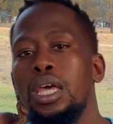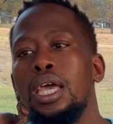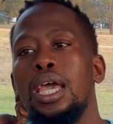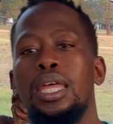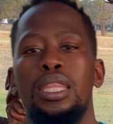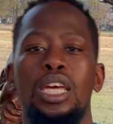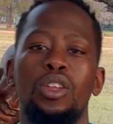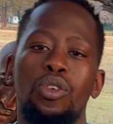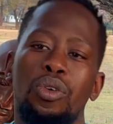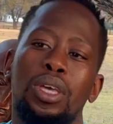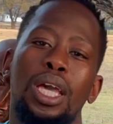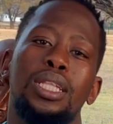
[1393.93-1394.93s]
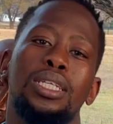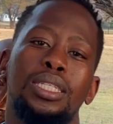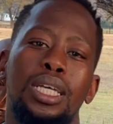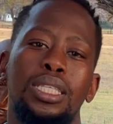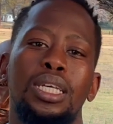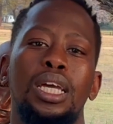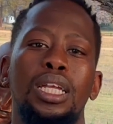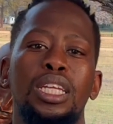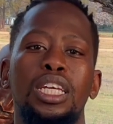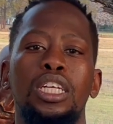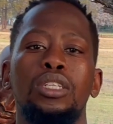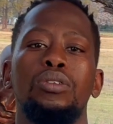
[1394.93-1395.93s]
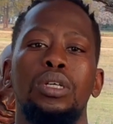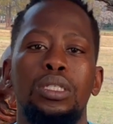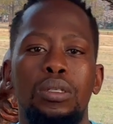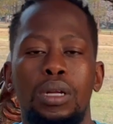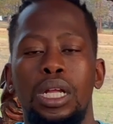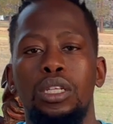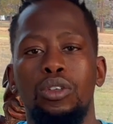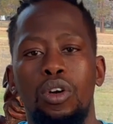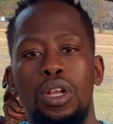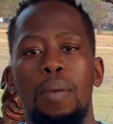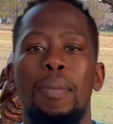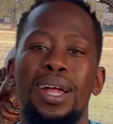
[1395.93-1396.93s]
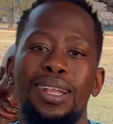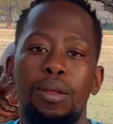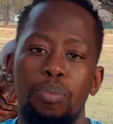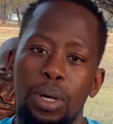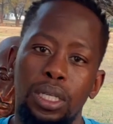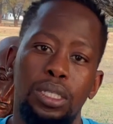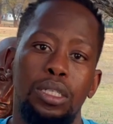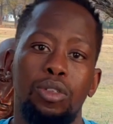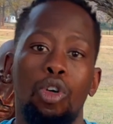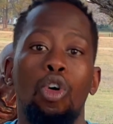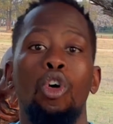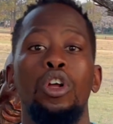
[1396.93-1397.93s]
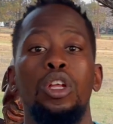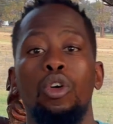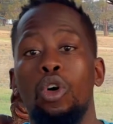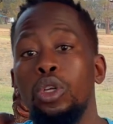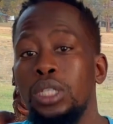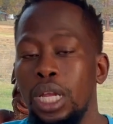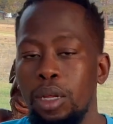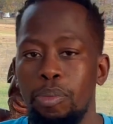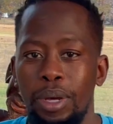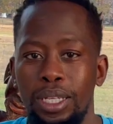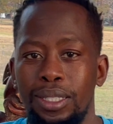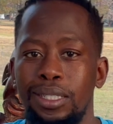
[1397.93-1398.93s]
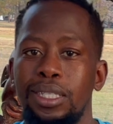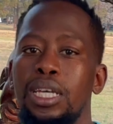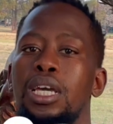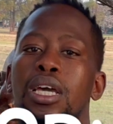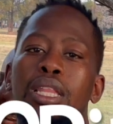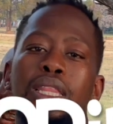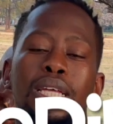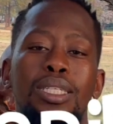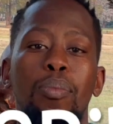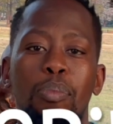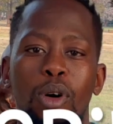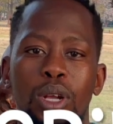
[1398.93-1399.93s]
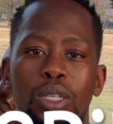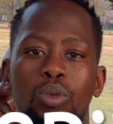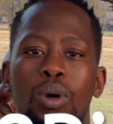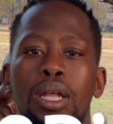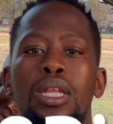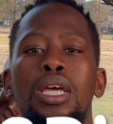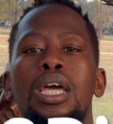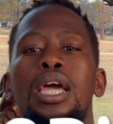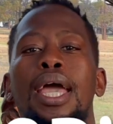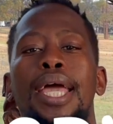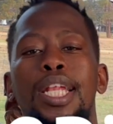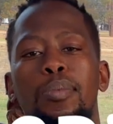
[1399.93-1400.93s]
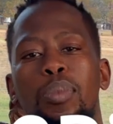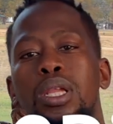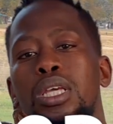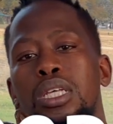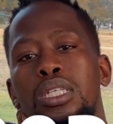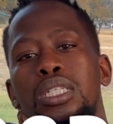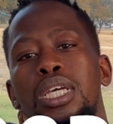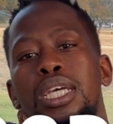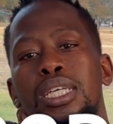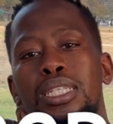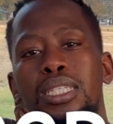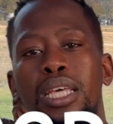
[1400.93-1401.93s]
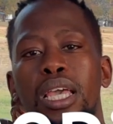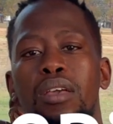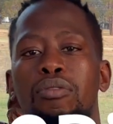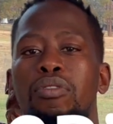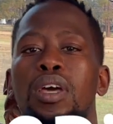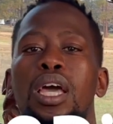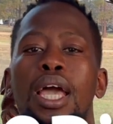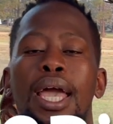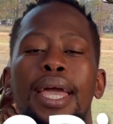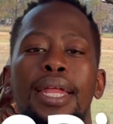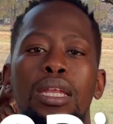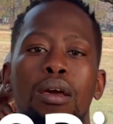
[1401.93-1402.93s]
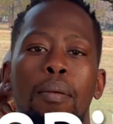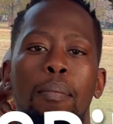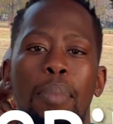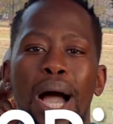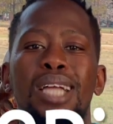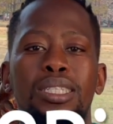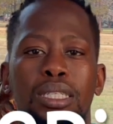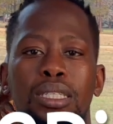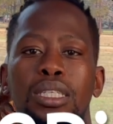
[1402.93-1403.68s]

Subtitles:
and then you get a certain interest rate on a monthly basis or on a quarterly basis. That's a bonus one. And please save and budget.